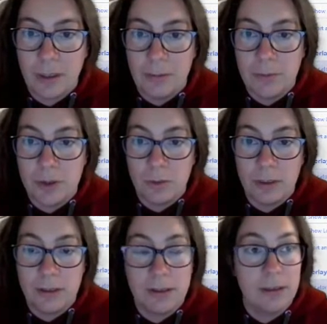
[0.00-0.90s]
So
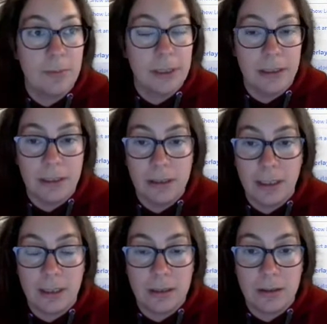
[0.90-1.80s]
this is the building,
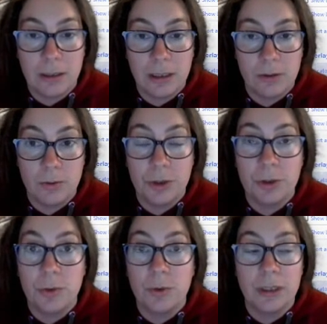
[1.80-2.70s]
and I'll go
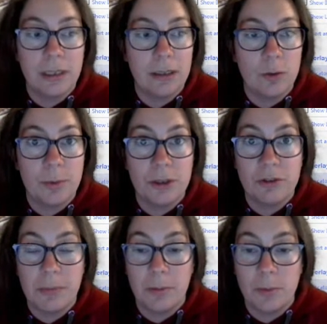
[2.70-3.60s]
to the OpenStreetMap